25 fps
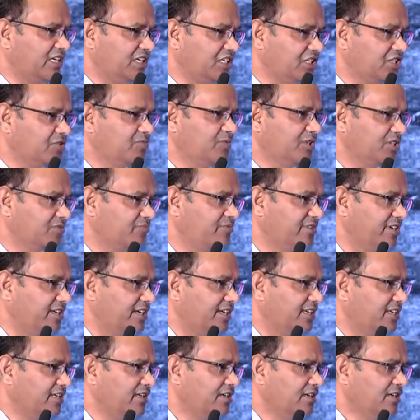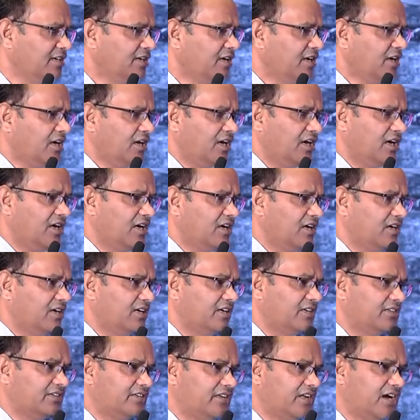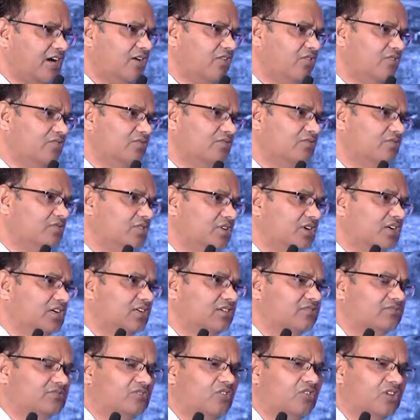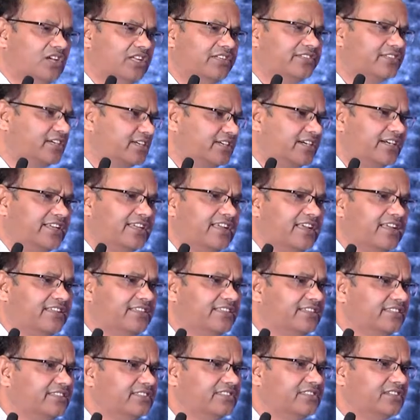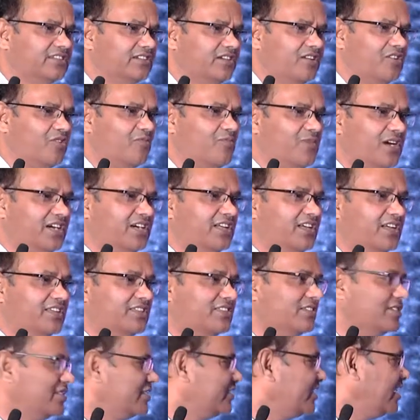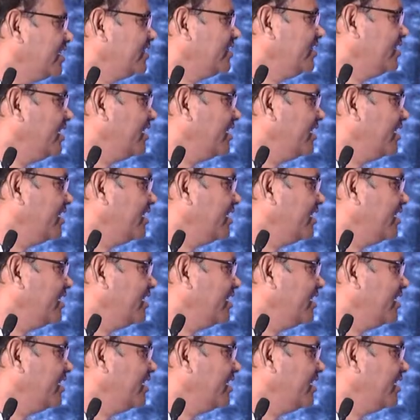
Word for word: specifically uh, now uh, only Saturday, I think uh, government has, SECI